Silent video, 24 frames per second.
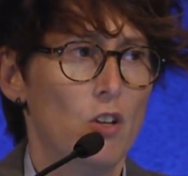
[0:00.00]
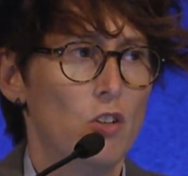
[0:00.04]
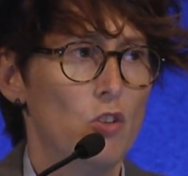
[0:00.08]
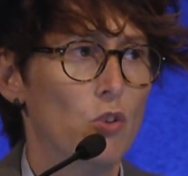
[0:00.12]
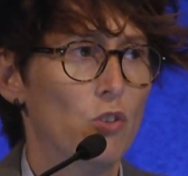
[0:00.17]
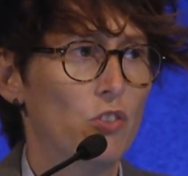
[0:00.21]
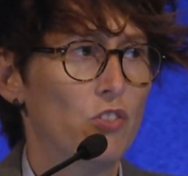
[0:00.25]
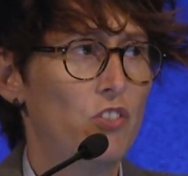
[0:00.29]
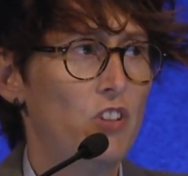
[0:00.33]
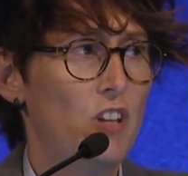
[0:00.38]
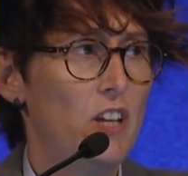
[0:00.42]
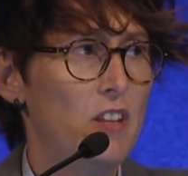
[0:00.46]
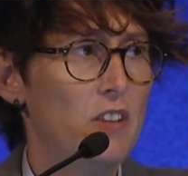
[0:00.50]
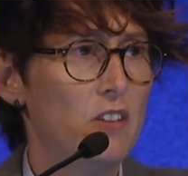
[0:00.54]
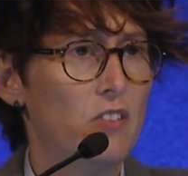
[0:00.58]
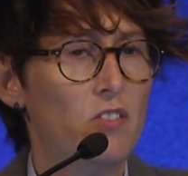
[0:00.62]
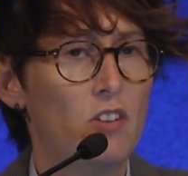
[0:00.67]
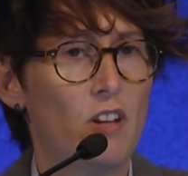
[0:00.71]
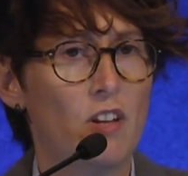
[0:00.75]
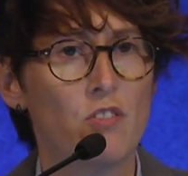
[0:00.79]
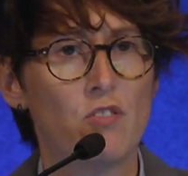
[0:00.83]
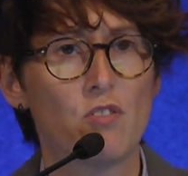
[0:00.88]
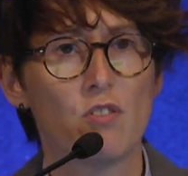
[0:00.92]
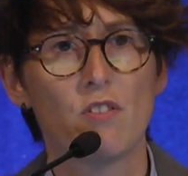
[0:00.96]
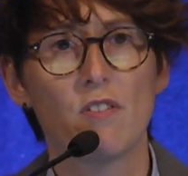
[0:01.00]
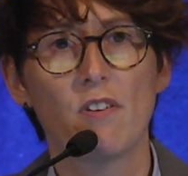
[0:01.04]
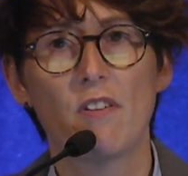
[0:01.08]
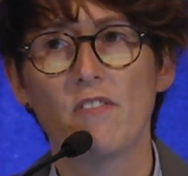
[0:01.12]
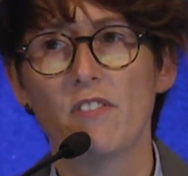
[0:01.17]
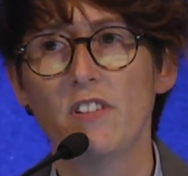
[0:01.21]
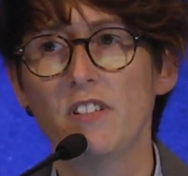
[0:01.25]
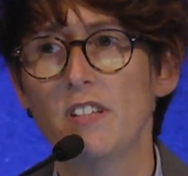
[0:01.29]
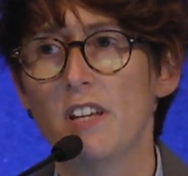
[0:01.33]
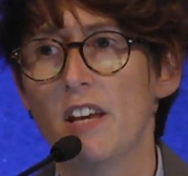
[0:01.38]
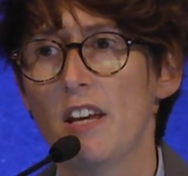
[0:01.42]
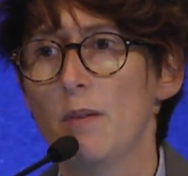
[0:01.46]
You'll see in the center of
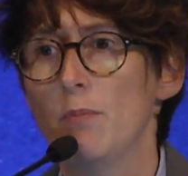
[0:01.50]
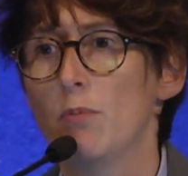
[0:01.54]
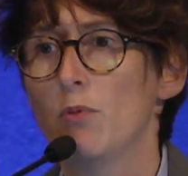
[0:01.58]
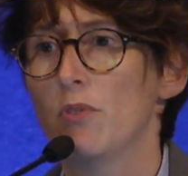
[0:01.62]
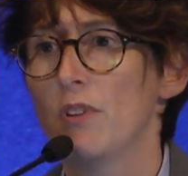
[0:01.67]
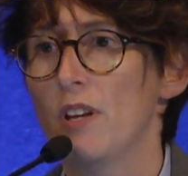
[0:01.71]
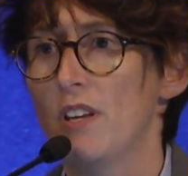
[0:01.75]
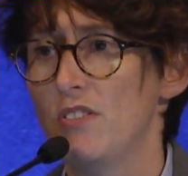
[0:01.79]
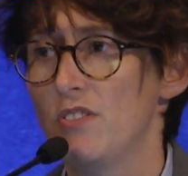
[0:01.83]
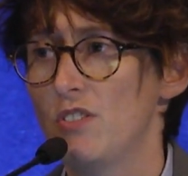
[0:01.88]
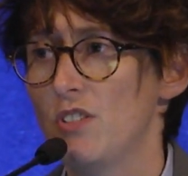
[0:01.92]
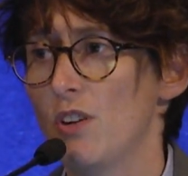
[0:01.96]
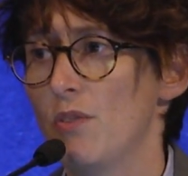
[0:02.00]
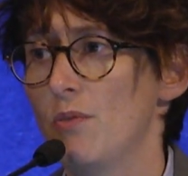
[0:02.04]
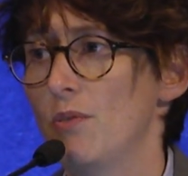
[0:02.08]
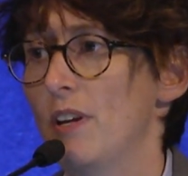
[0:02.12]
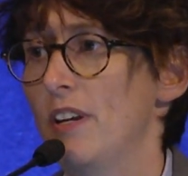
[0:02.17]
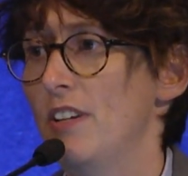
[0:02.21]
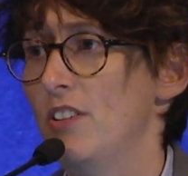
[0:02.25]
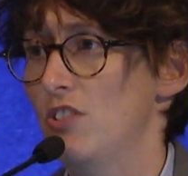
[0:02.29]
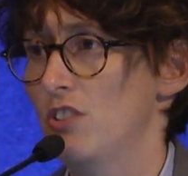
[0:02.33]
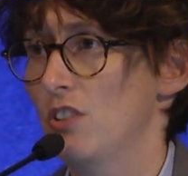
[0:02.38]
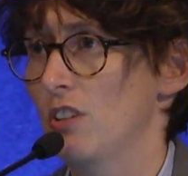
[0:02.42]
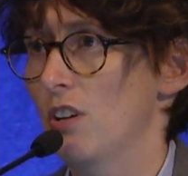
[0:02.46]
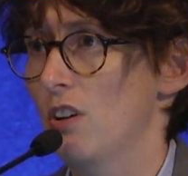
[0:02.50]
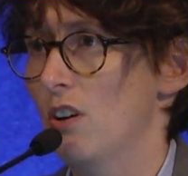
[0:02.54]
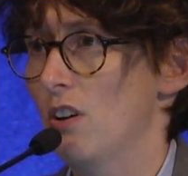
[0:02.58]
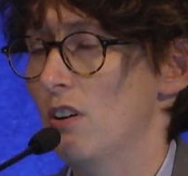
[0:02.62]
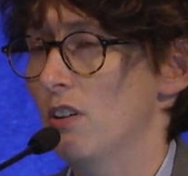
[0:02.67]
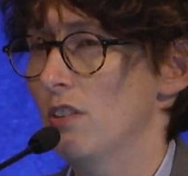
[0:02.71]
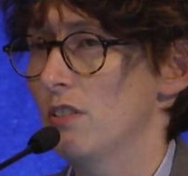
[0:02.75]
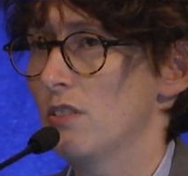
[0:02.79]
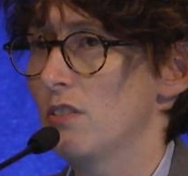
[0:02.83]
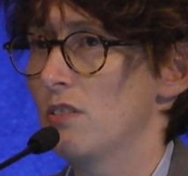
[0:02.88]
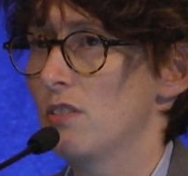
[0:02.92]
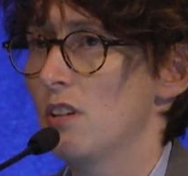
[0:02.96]
every table there's donation
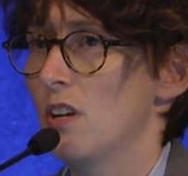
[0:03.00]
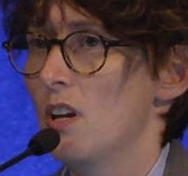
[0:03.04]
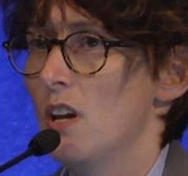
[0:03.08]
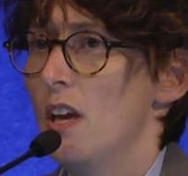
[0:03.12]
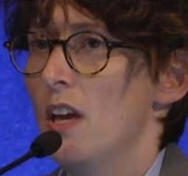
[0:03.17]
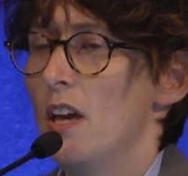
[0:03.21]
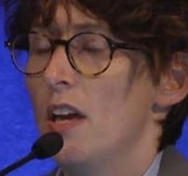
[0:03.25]
cards.